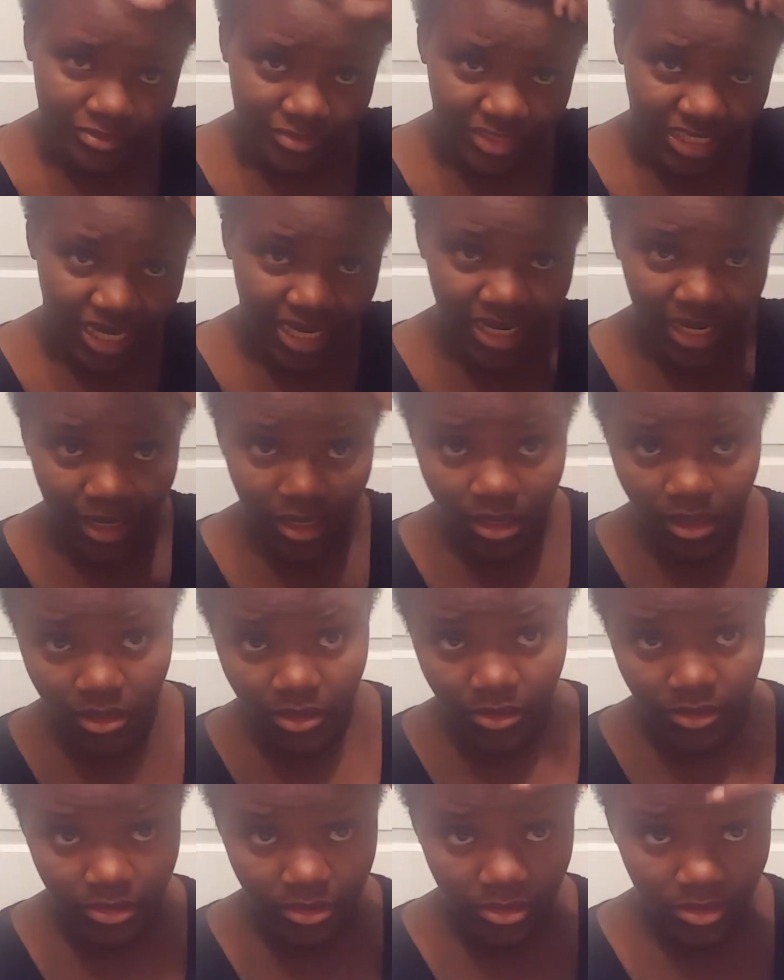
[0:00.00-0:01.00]
and I
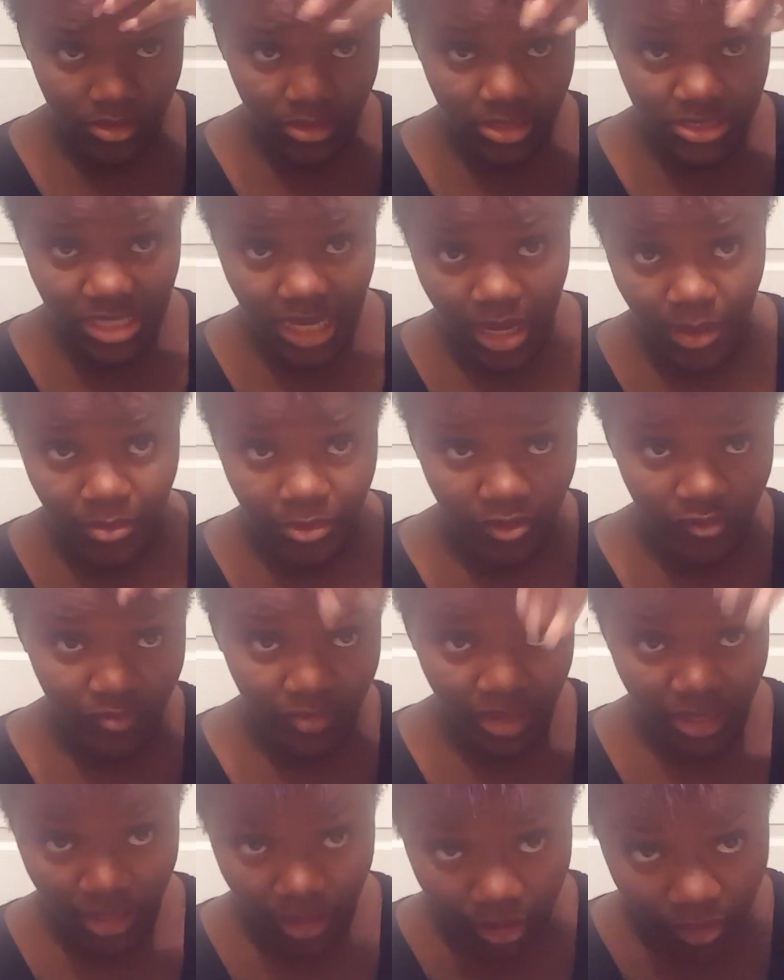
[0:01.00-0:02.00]
colored the top of
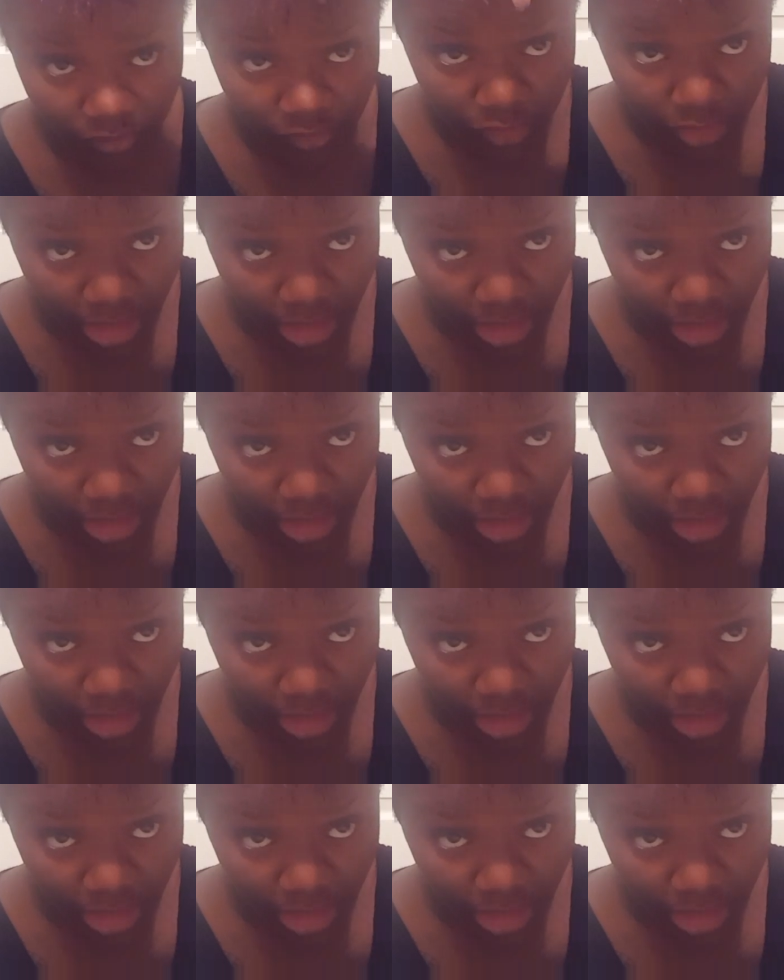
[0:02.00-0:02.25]
my hair. If you